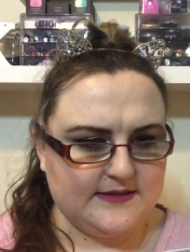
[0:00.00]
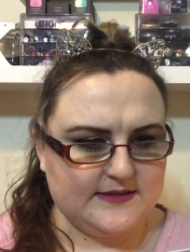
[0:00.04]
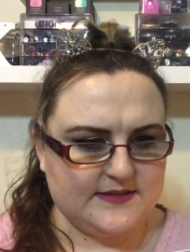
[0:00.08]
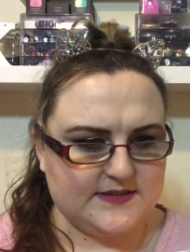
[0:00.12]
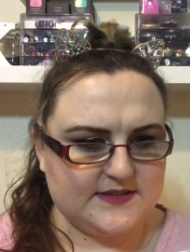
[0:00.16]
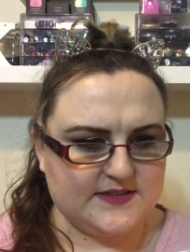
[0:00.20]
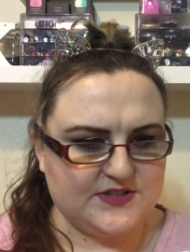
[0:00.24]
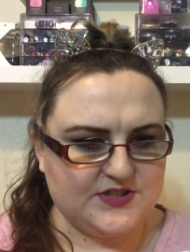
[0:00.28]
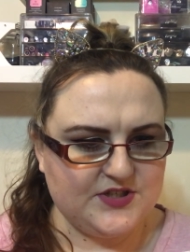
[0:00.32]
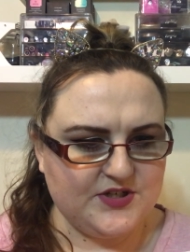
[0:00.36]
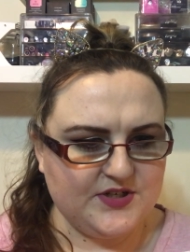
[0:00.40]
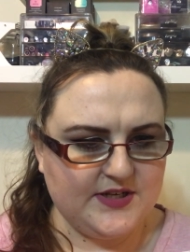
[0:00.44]

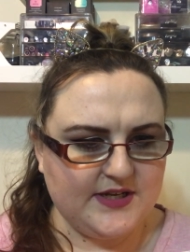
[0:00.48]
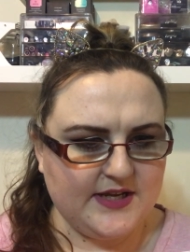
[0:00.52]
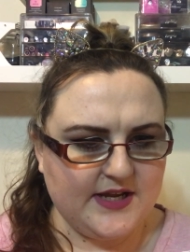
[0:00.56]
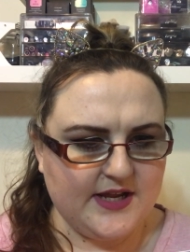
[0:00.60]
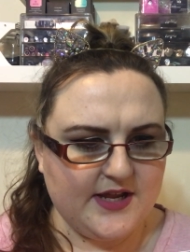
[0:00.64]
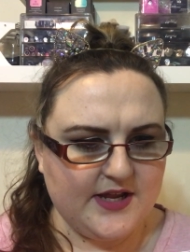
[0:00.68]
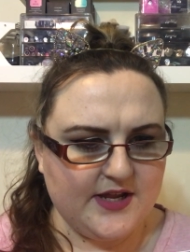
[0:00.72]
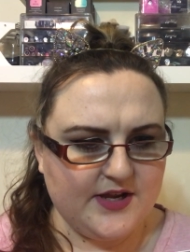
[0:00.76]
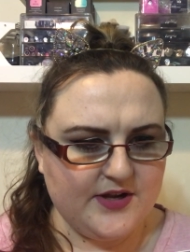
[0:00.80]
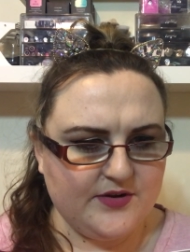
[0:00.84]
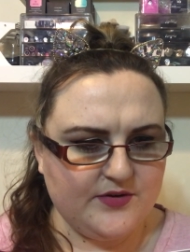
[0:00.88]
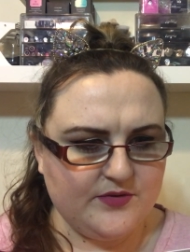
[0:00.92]

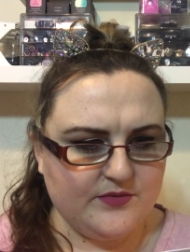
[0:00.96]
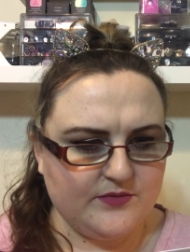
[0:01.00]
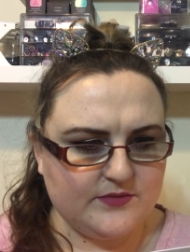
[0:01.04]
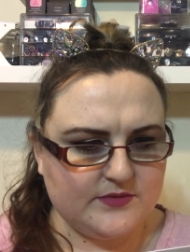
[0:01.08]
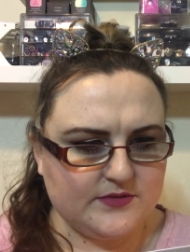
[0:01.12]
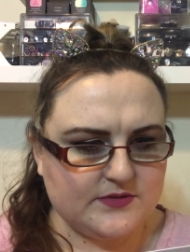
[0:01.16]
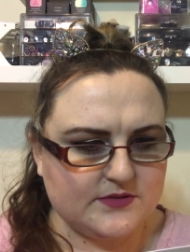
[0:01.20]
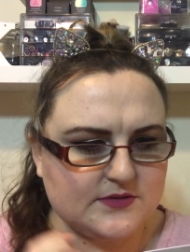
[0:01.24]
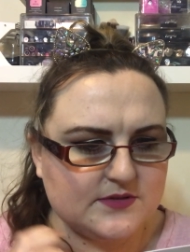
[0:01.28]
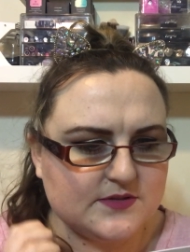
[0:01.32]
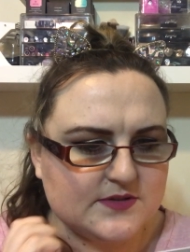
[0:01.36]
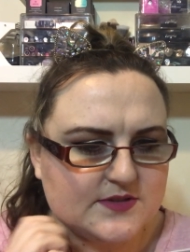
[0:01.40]
Studio
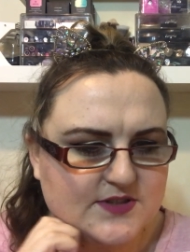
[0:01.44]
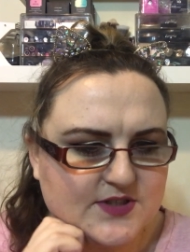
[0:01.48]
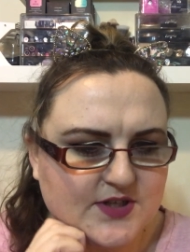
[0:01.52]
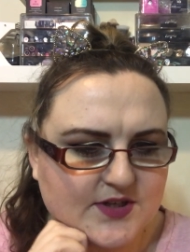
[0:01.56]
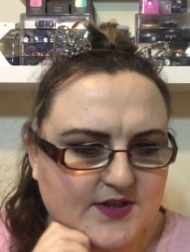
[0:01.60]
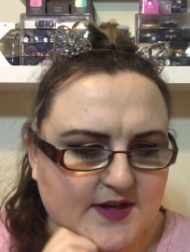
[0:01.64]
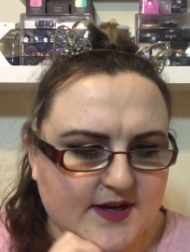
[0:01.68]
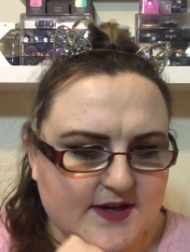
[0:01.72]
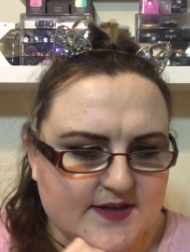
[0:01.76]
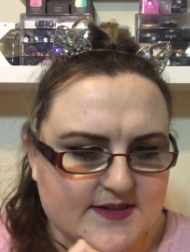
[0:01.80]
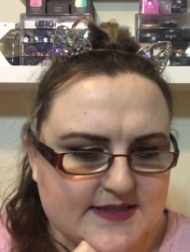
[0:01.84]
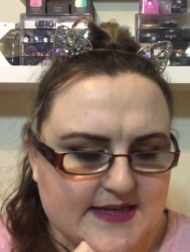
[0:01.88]

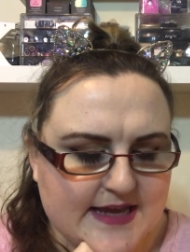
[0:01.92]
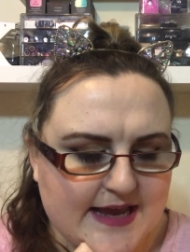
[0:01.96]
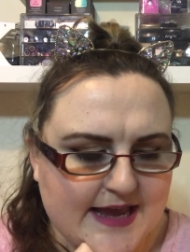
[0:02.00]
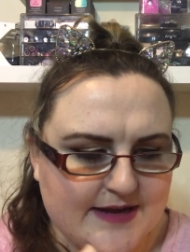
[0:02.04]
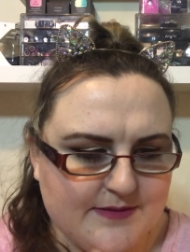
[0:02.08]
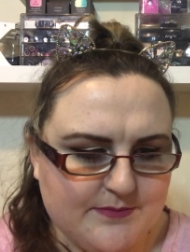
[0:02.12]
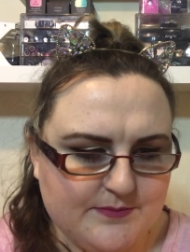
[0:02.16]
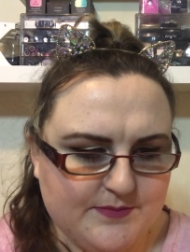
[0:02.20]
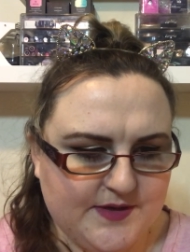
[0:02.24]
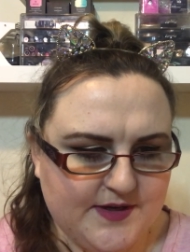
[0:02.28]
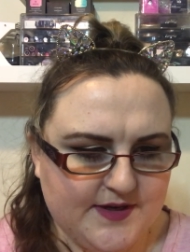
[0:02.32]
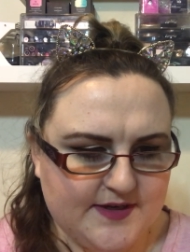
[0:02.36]

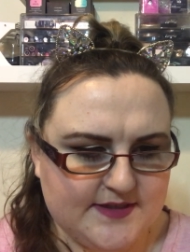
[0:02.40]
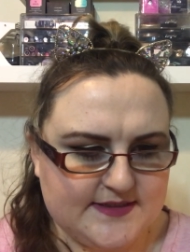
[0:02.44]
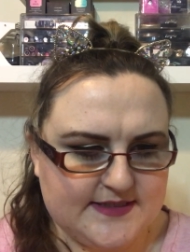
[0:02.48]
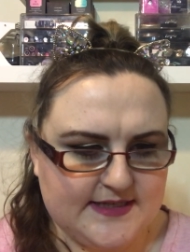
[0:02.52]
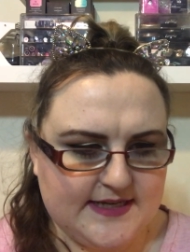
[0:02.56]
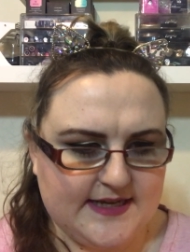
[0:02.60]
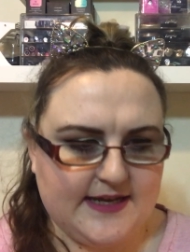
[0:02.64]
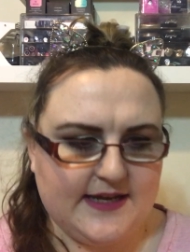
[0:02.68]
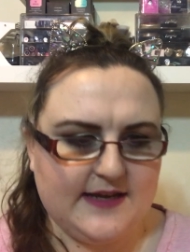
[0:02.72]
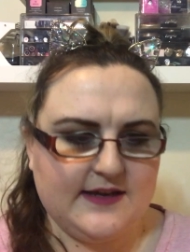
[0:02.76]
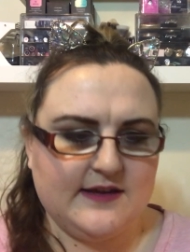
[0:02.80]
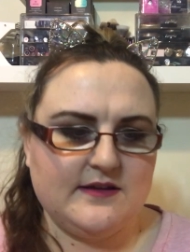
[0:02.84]
10
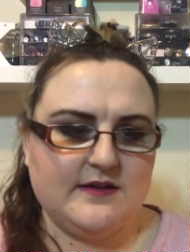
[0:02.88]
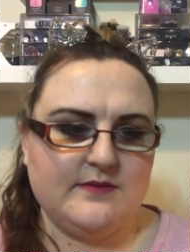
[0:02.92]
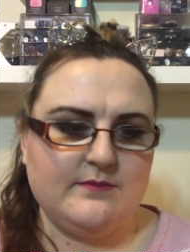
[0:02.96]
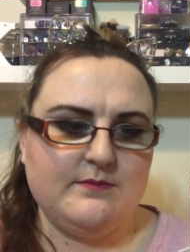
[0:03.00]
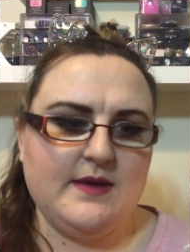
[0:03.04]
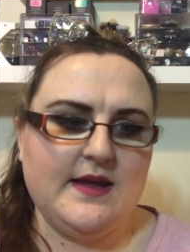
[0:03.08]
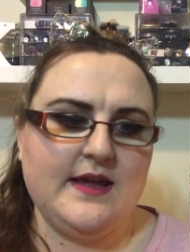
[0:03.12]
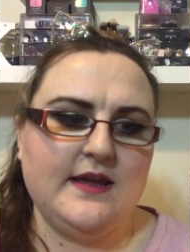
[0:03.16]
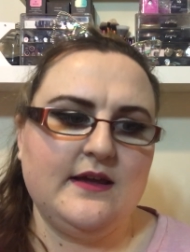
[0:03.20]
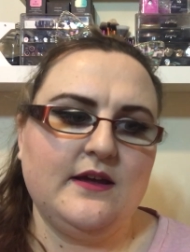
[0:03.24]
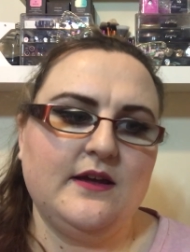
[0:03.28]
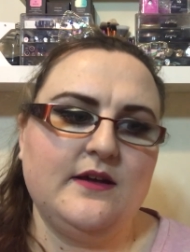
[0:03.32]
Beauty
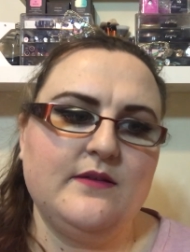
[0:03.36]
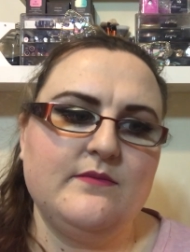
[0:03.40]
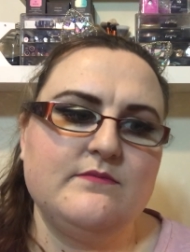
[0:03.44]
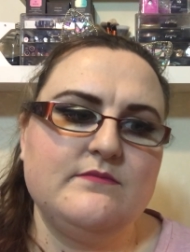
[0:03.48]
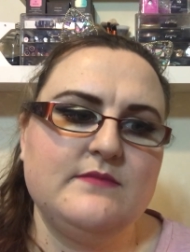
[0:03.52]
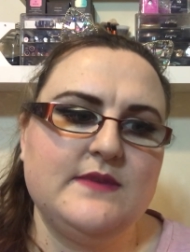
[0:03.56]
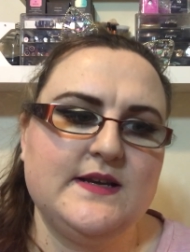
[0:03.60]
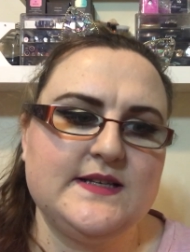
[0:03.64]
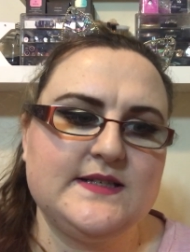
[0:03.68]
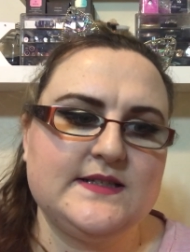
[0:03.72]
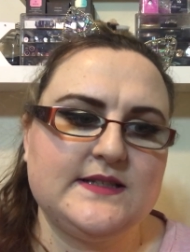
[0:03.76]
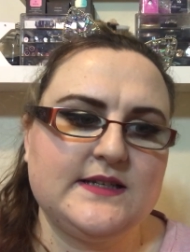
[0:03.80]
Makeup
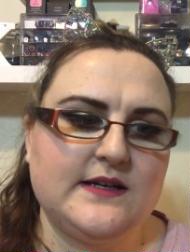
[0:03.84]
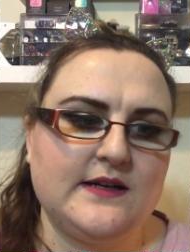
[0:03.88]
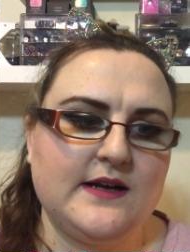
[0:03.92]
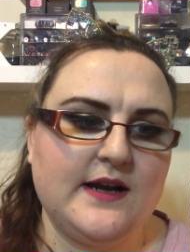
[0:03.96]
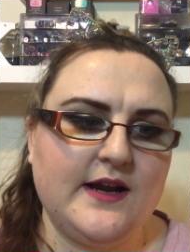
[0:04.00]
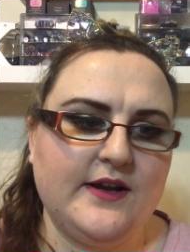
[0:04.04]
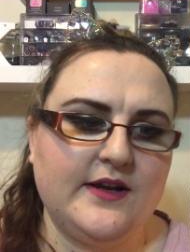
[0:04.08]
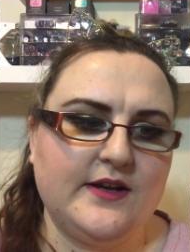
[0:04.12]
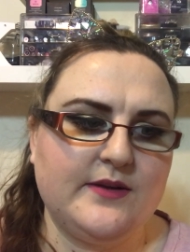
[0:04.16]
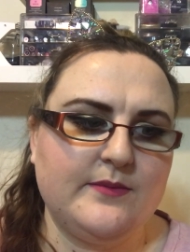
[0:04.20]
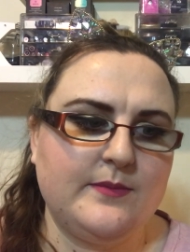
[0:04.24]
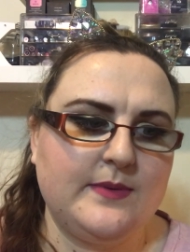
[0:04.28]
Mist
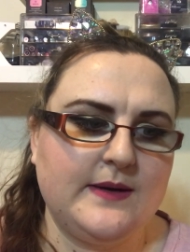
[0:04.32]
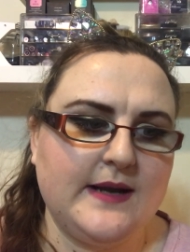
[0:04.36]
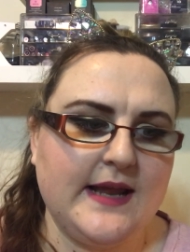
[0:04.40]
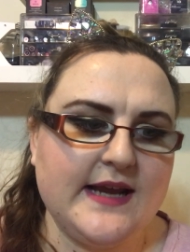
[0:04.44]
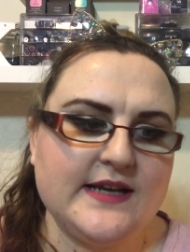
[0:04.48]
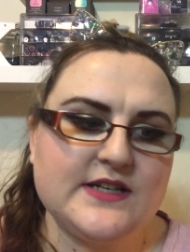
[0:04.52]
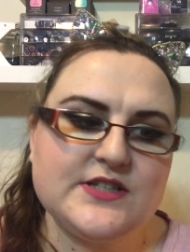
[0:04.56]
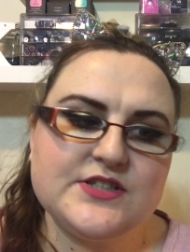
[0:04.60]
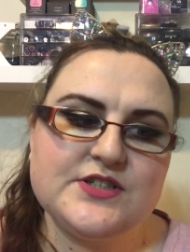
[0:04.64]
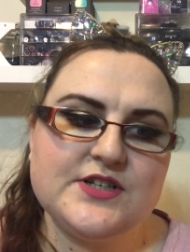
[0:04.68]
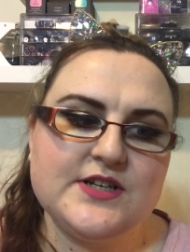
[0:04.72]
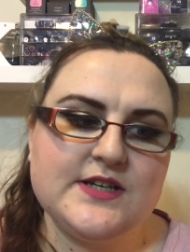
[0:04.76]
Glow
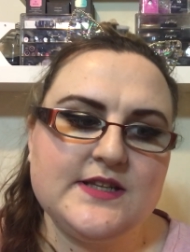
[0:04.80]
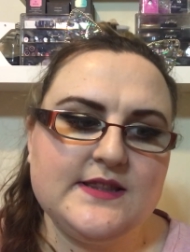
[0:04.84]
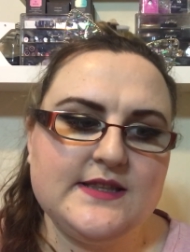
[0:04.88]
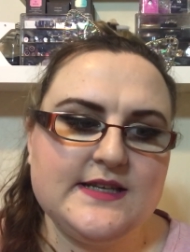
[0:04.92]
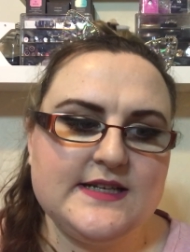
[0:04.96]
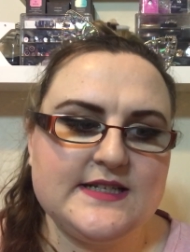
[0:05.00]
Complexion.